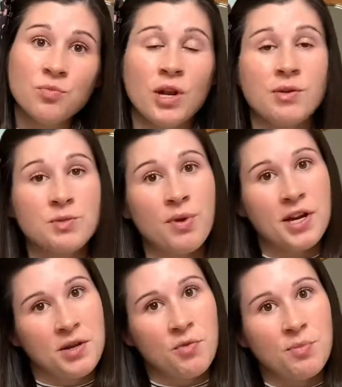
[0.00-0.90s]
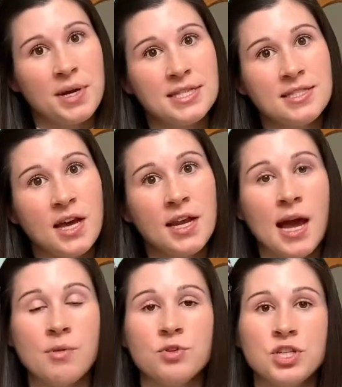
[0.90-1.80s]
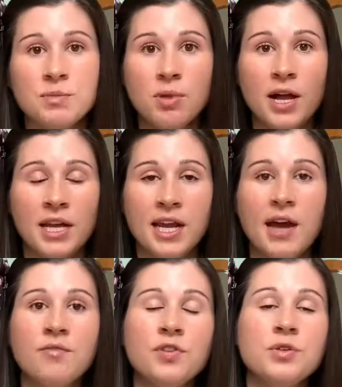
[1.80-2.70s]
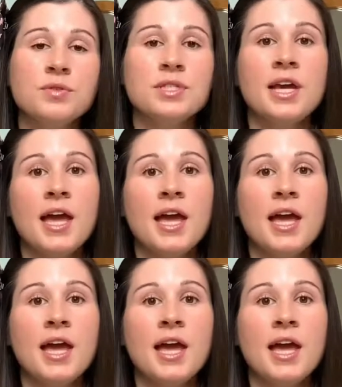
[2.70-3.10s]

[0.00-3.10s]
when I was pregnant with my son, I would just plug in headphones.